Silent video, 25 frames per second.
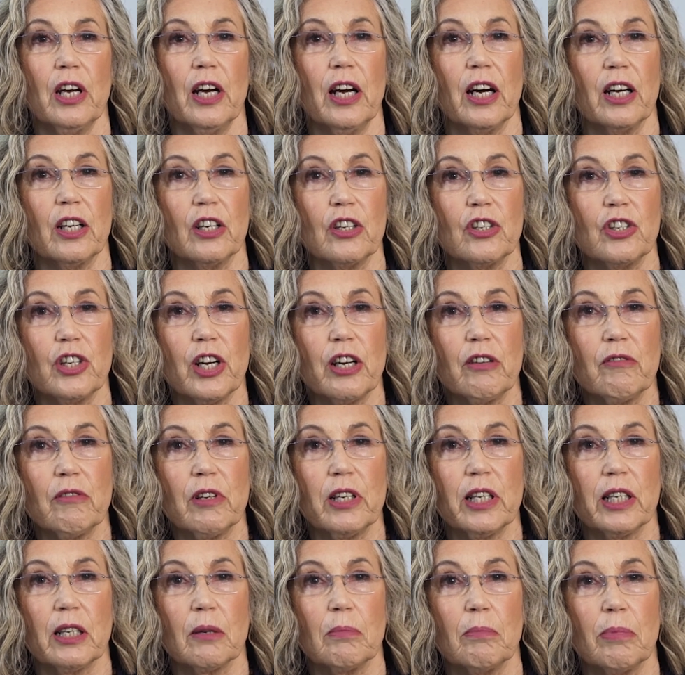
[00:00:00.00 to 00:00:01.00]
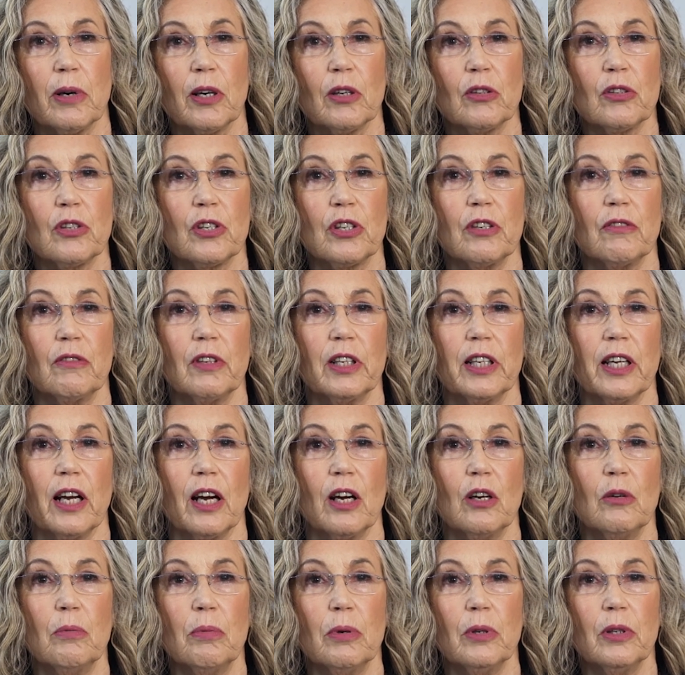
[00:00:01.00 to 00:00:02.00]
and are generally compulsively
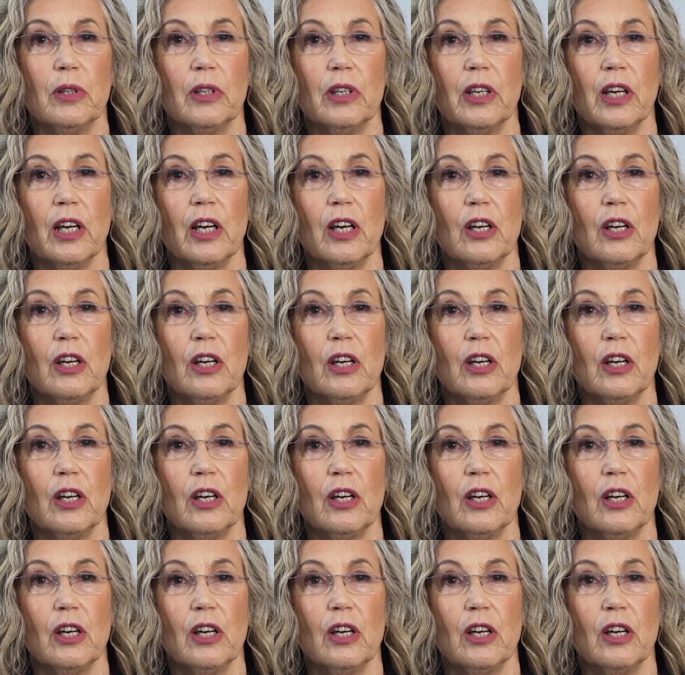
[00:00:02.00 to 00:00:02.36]
open,